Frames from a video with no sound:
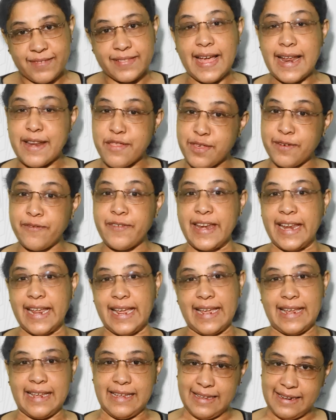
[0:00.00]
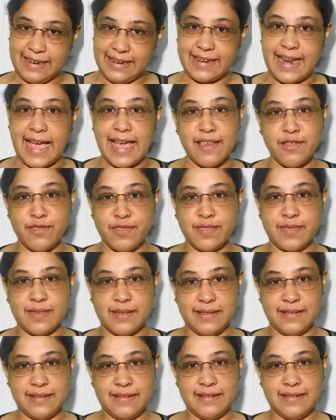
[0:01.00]
That's a very nice
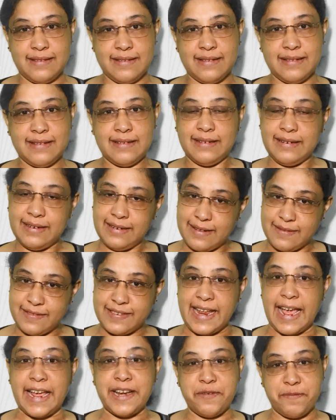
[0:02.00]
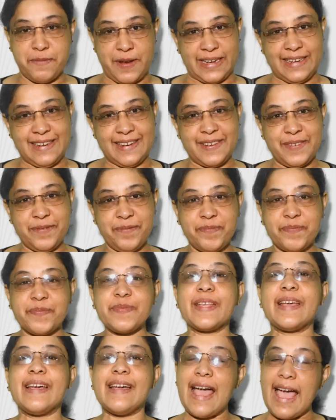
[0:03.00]
statement,
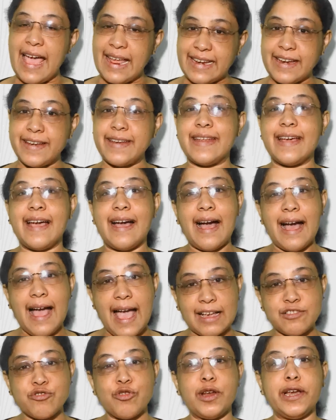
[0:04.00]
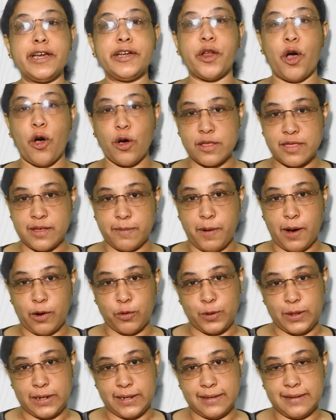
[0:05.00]
and it actually talks
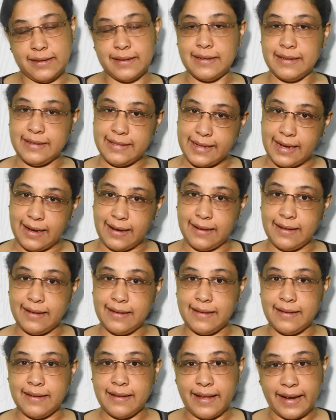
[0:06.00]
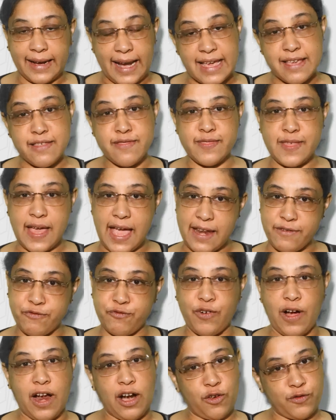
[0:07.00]
about the rise and
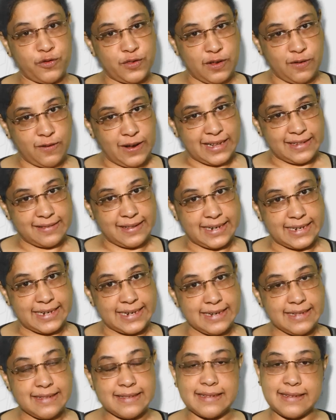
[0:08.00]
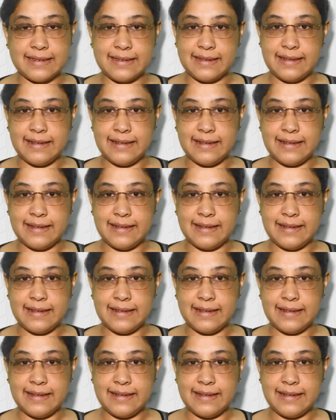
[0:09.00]
fall of civilizations.